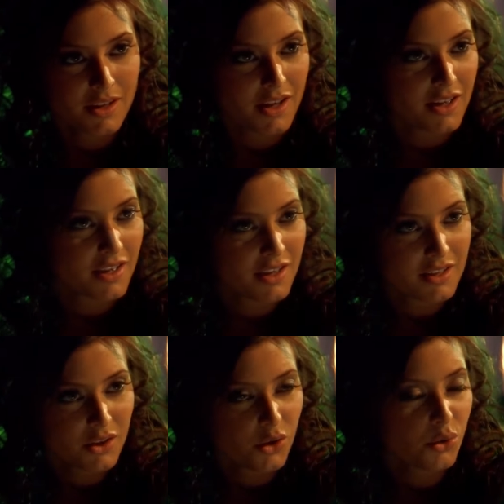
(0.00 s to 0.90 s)
She
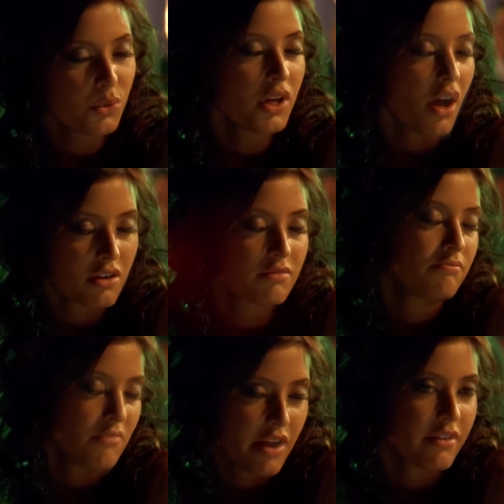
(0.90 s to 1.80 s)
explains that
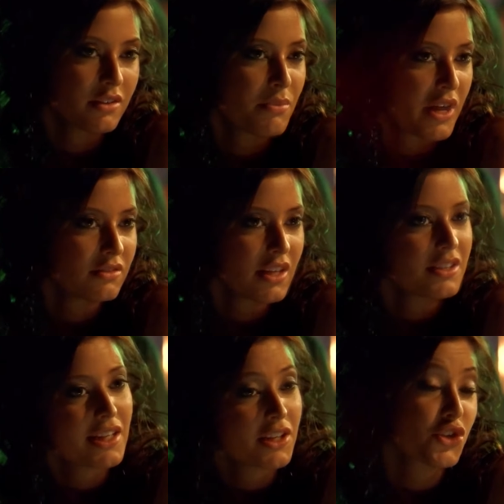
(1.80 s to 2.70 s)
Scofield married her
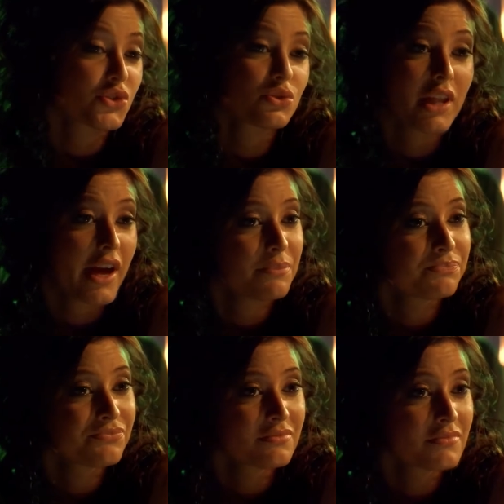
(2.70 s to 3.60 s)
for her green
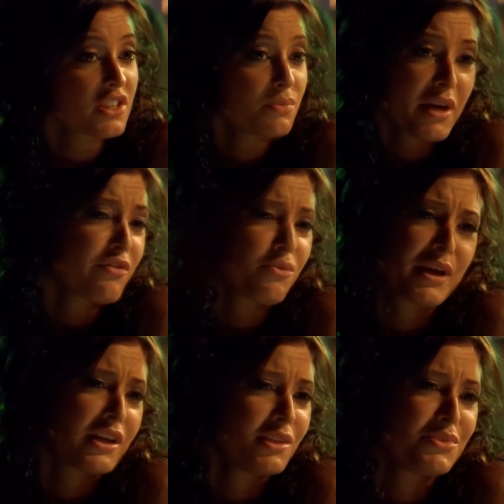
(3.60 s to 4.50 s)
card and informs
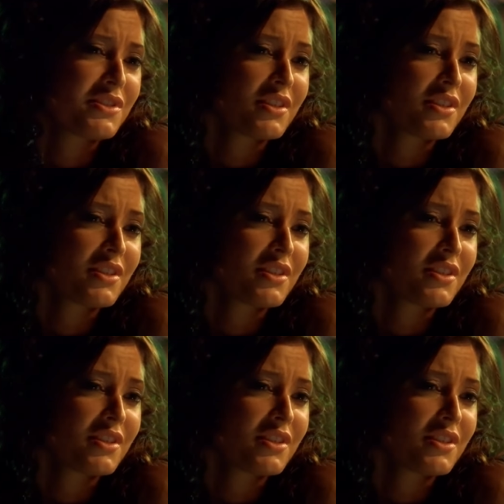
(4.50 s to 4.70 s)
him about the